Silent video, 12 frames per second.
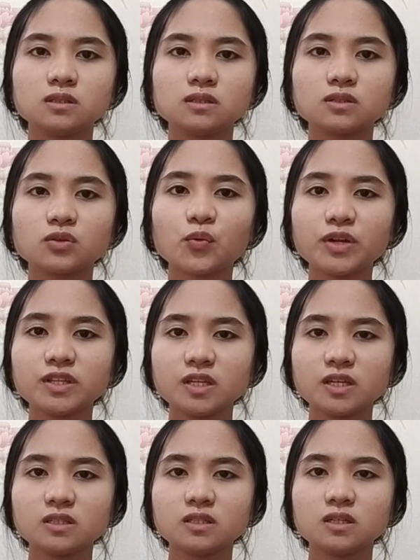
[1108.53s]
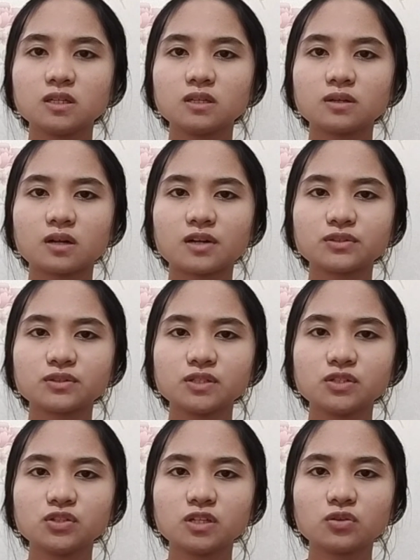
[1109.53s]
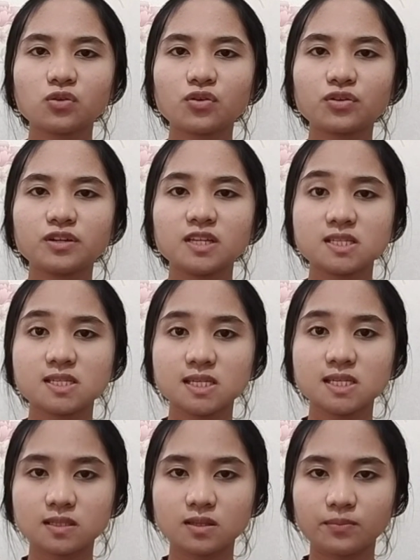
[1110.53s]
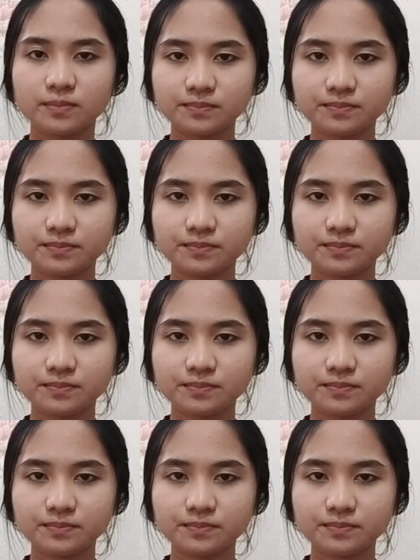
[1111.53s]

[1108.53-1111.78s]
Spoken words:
creating the Cartesian coordinate system.